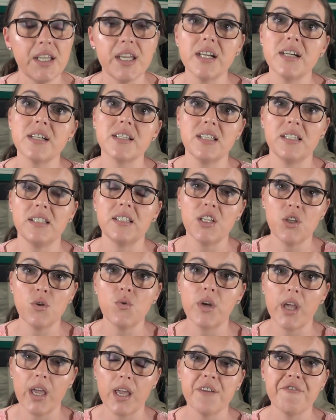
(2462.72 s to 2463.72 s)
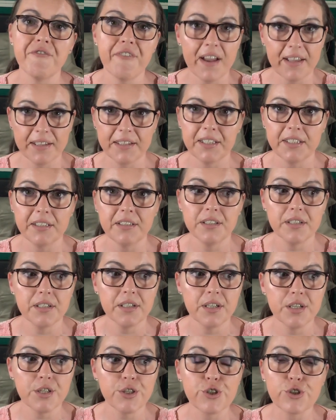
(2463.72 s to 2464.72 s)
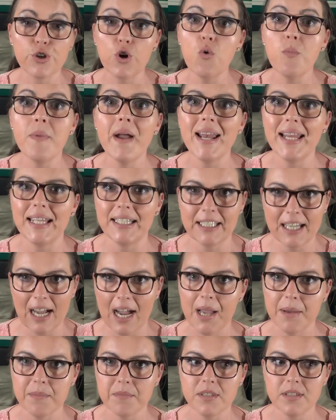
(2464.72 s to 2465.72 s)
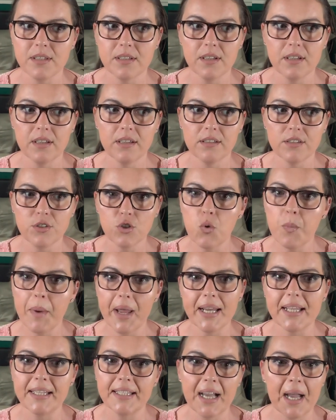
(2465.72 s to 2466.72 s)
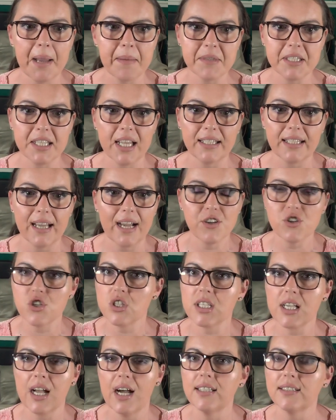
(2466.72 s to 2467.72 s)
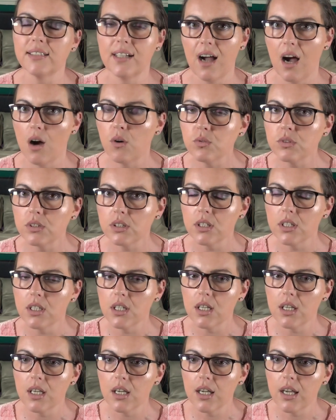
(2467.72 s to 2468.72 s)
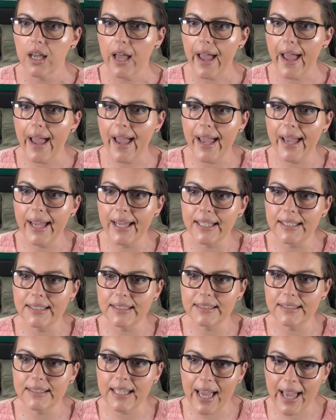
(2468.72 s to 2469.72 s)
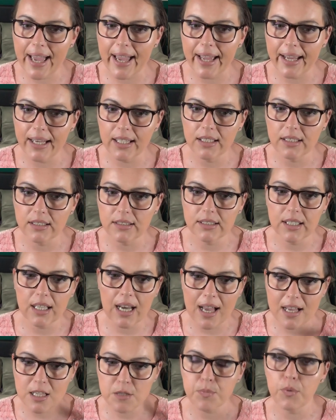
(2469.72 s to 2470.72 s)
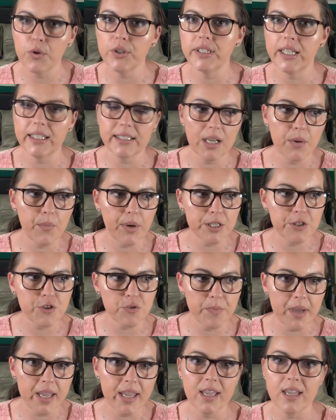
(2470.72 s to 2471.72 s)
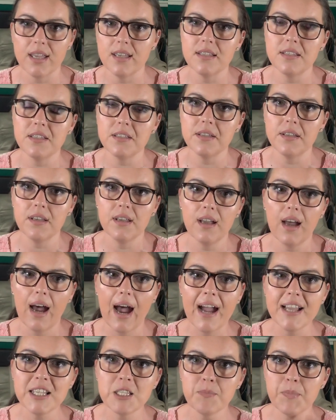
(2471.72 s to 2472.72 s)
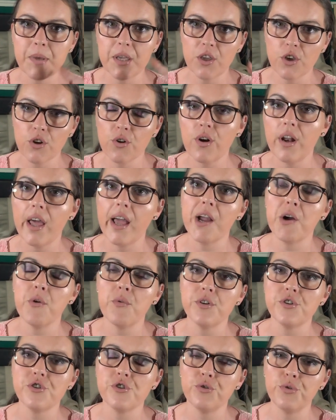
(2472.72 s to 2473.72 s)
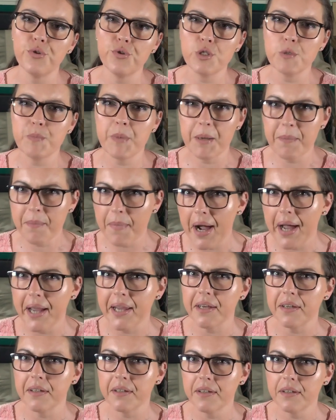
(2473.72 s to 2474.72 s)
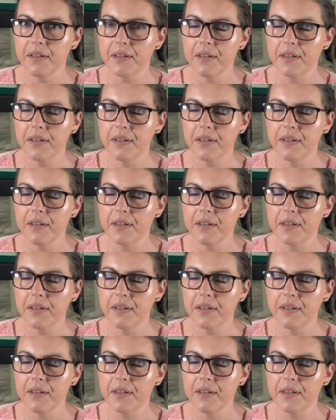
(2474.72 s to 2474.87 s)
years in the UK, offended so many times that I just can't count. And then the last point that I want to make is, I speak your language, do you speak mine?